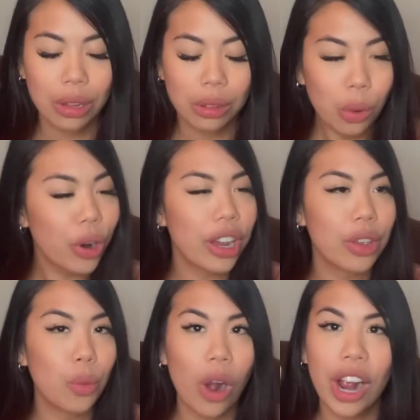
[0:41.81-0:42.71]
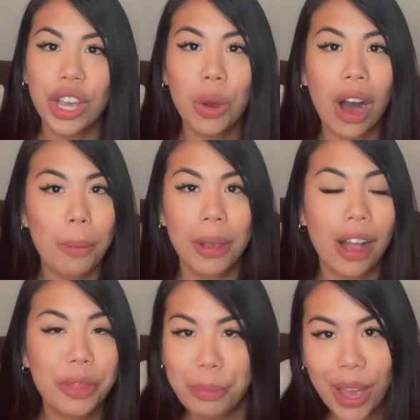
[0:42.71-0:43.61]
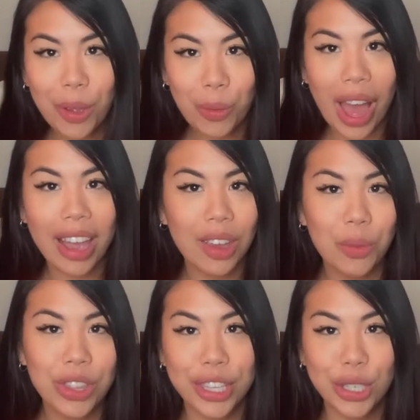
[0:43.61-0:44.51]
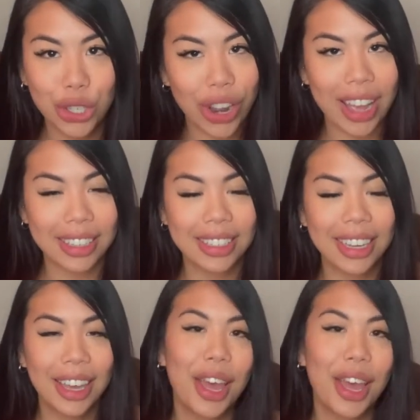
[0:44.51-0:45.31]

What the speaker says: Lauren, why are you hopping on the bandwagon with this trend?